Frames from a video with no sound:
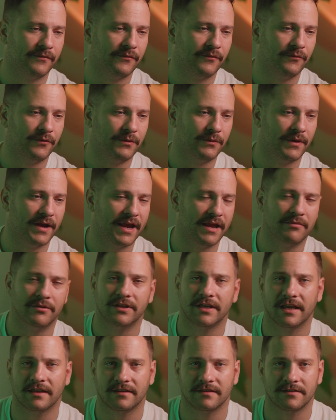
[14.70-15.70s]
we were able
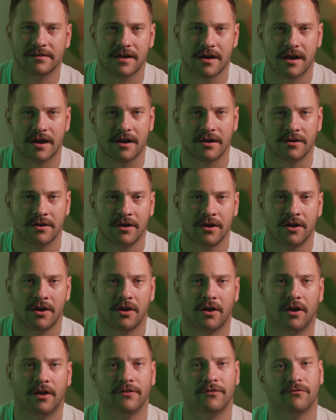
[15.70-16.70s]
to get this car
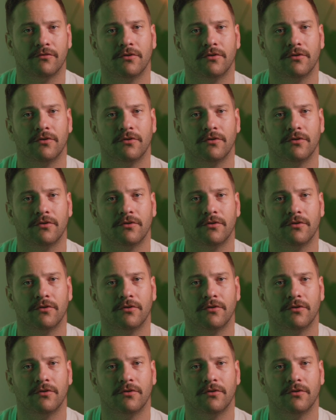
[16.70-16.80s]
on the